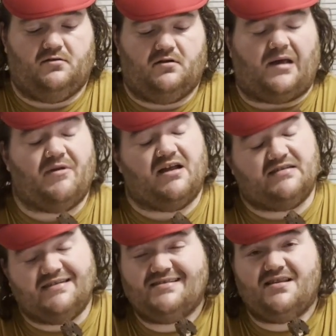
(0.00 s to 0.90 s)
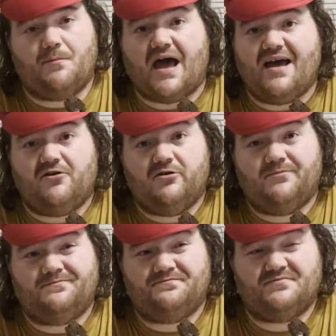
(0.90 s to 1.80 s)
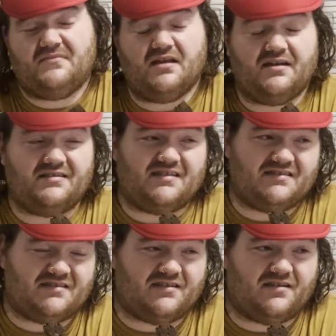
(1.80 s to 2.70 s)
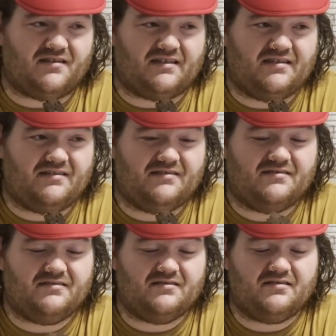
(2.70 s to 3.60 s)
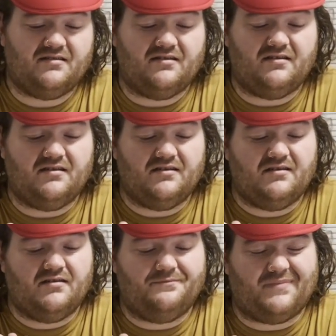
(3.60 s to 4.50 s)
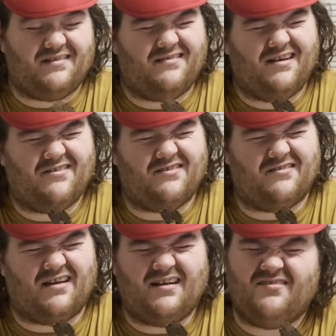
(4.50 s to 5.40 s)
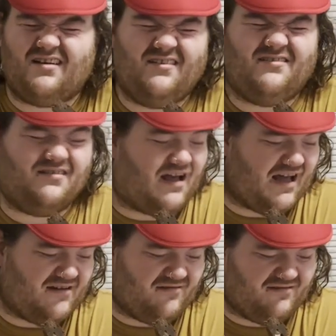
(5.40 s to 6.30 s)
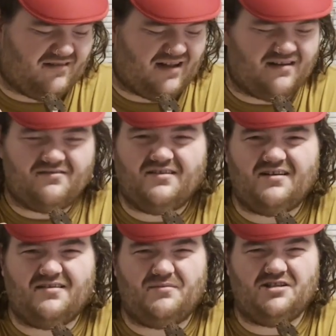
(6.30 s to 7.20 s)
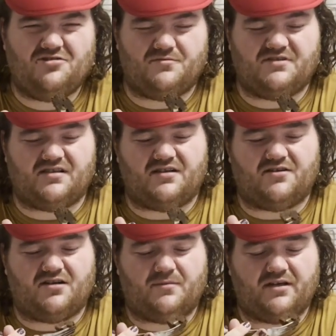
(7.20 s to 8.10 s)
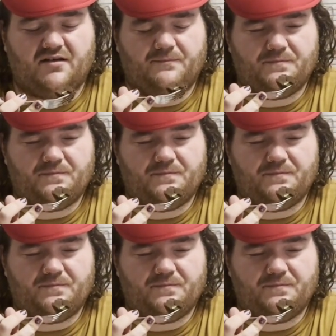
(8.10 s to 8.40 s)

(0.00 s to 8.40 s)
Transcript: I mean, I tasted the batter, and it tasted good. I don't know how, I don't know how the mushrooms in there are gonna be.